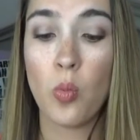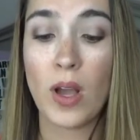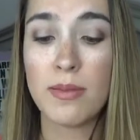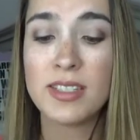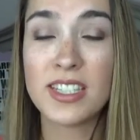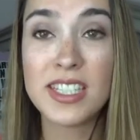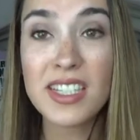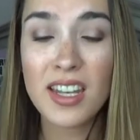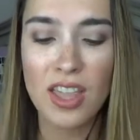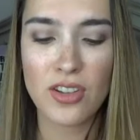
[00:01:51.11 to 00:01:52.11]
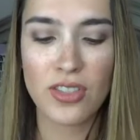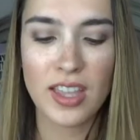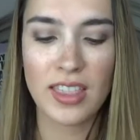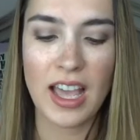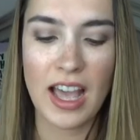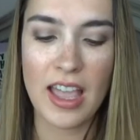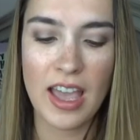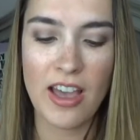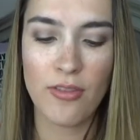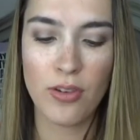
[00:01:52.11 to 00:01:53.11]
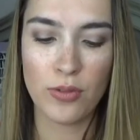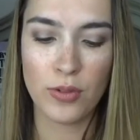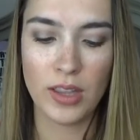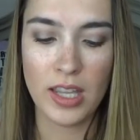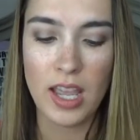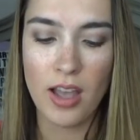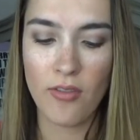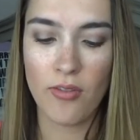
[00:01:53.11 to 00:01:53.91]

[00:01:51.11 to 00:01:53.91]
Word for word: whites. This is another thing that I have really,